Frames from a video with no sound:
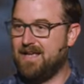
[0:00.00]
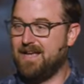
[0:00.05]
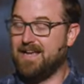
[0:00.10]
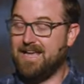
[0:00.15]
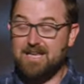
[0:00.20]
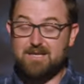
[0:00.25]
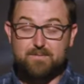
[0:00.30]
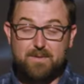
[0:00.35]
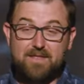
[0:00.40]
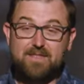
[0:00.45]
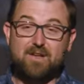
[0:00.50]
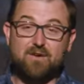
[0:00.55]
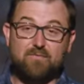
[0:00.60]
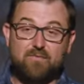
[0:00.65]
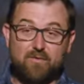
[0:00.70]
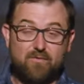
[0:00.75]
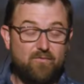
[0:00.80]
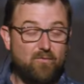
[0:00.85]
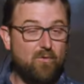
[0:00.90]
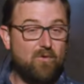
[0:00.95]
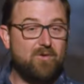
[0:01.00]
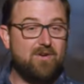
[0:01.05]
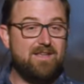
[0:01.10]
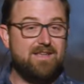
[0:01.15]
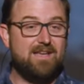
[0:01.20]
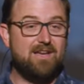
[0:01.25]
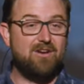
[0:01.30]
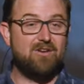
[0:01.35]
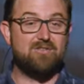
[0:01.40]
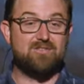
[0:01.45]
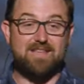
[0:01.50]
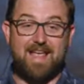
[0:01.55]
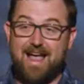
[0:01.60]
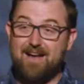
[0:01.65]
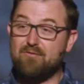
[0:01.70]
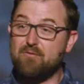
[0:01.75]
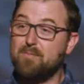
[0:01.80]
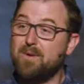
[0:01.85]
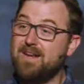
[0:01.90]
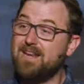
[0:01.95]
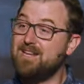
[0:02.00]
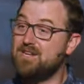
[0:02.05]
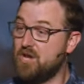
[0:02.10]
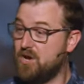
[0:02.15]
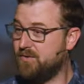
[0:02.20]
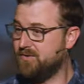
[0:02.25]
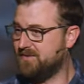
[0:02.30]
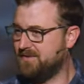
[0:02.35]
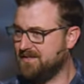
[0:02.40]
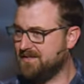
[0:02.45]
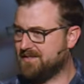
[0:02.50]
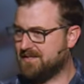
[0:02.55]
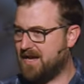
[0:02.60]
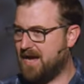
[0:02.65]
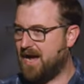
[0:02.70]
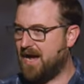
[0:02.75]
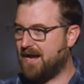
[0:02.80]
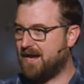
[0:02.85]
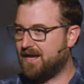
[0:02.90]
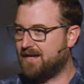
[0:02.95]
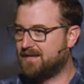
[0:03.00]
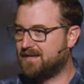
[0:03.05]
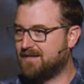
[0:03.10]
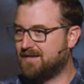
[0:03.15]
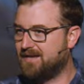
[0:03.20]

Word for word: He's been there for 40 years. Everybody knows this guy.